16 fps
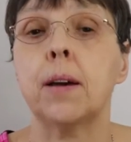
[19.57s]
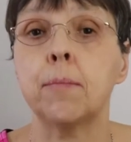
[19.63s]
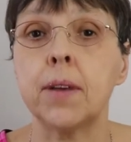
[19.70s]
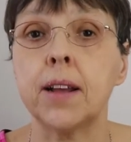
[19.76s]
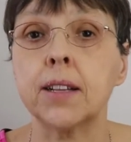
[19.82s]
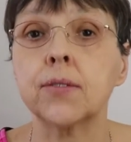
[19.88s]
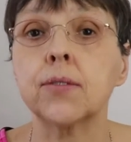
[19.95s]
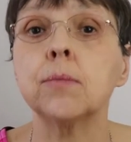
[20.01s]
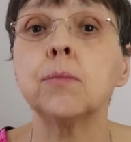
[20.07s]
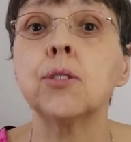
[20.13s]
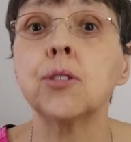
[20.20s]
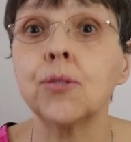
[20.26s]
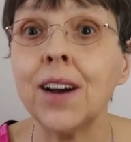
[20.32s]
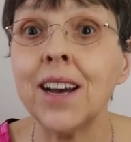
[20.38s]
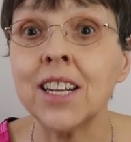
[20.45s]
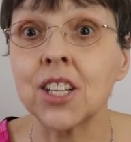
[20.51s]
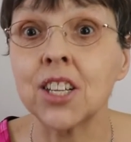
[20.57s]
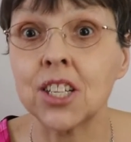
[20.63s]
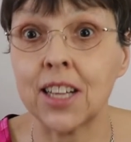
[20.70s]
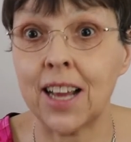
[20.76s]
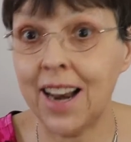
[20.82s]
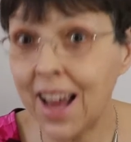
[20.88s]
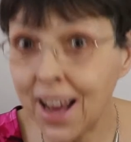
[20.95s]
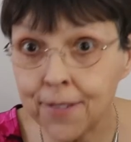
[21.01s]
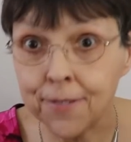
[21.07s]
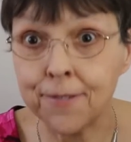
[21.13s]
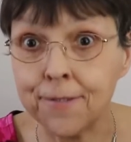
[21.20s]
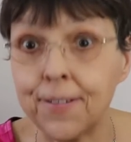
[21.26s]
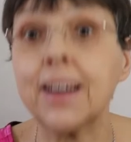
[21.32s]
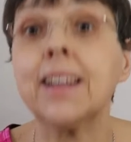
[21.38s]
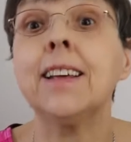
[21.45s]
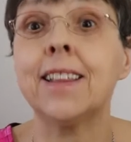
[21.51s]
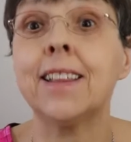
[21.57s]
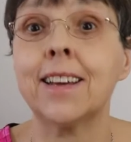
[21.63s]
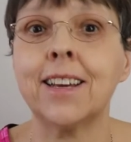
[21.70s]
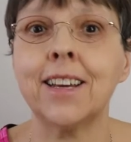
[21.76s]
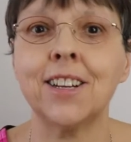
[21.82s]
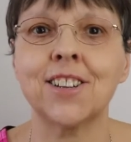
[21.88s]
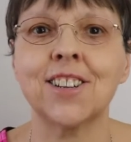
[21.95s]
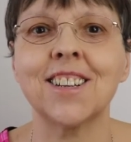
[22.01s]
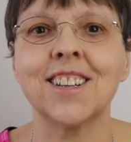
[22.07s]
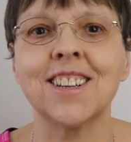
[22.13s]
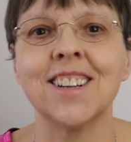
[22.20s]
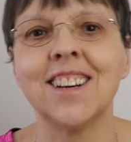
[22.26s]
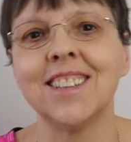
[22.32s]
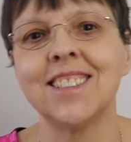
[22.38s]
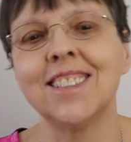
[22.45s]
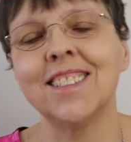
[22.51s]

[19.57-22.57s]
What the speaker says: meals from scratch and have fun in the kitchen.